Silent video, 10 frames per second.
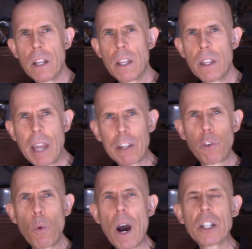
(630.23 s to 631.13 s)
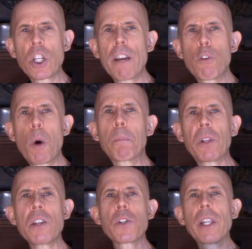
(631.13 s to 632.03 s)
Thanks for watching, everyone.
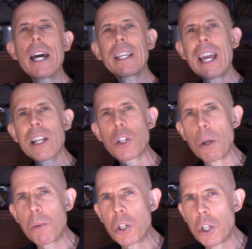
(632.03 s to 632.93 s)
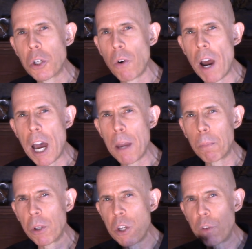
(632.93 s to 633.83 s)
Please like and subscribe.
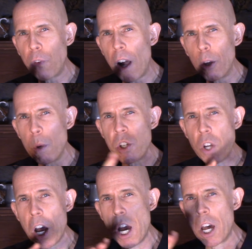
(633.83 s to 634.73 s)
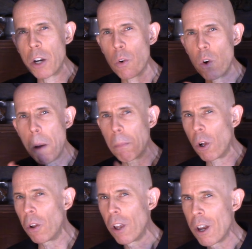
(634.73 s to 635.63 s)
Please follow us on
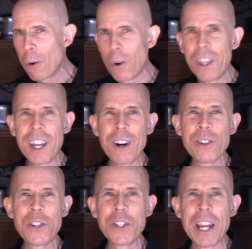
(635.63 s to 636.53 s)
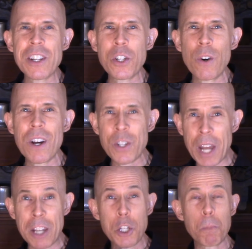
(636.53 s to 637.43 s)
Rumble, where they don't censor us,
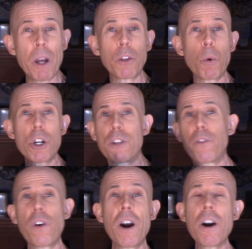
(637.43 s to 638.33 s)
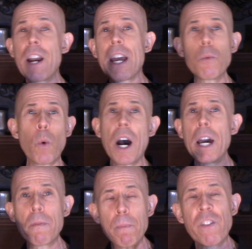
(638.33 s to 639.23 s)
and spread the words far and
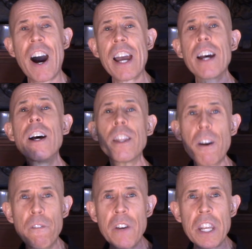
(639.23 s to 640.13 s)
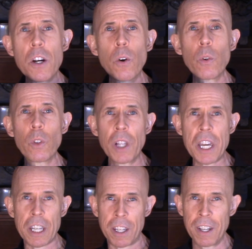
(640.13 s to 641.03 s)
wide via the video
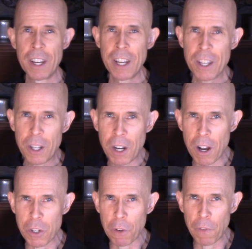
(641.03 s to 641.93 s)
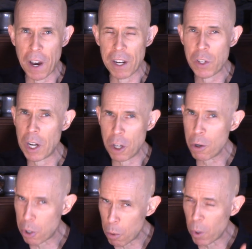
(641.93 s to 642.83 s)
link. You can also find us on
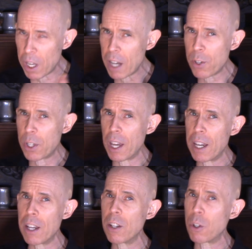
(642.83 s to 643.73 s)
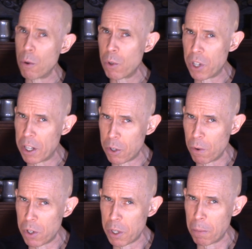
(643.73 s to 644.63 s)
YouTube, where yes, they do censor
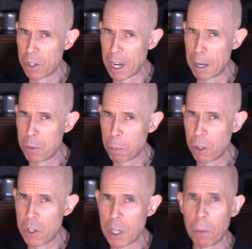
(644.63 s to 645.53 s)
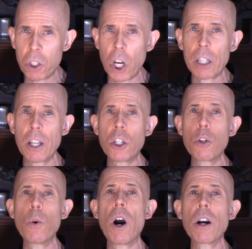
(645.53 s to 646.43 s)
us sometimes. Please double check that
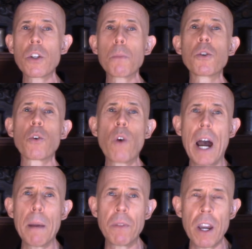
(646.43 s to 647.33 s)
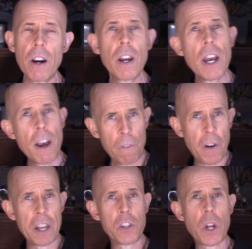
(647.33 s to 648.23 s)
you are subscribed there.
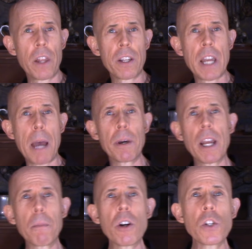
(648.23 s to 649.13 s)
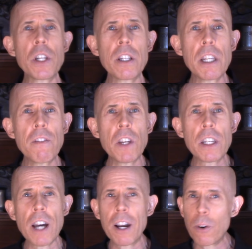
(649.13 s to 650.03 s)
Find us all the time at
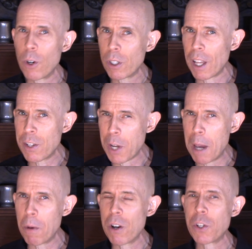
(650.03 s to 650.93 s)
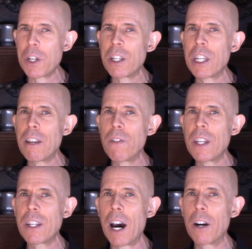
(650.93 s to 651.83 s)
MRCTV.org. That's
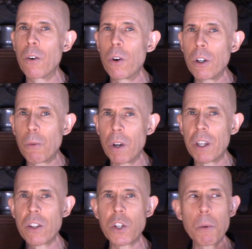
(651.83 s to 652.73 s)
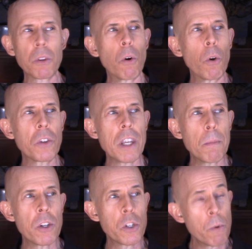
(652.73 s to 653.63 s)
MRCTV.org, where you can see what the whole team
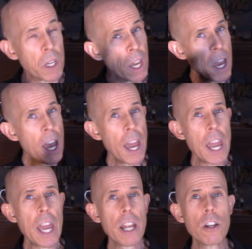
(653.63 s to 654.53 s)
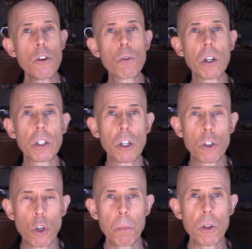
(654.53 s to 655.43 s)
is doing. And you can
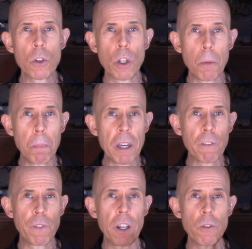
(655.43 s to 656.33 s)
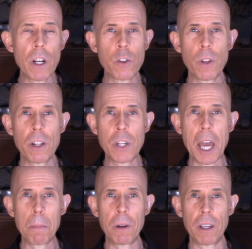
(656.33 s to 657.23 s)
contribute to the big fundraiser that's
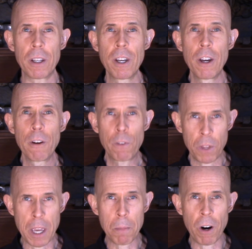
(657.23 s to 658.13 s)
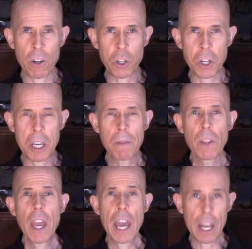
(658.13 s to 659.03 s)
happening for the
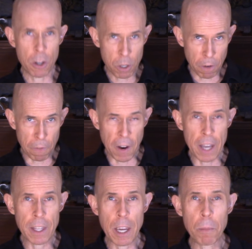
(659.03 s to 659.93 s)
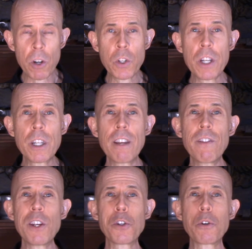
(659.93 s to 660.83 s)
MRC. And you can find the MRC
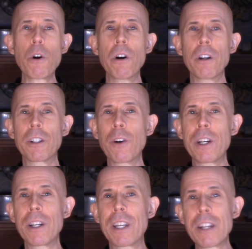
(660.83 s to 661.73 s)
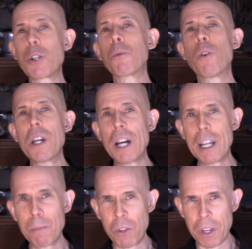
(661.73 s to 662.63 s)
TV store and get some great
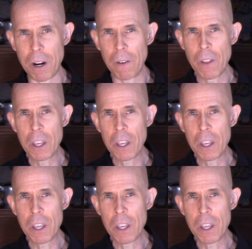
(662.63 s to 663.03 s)
items there.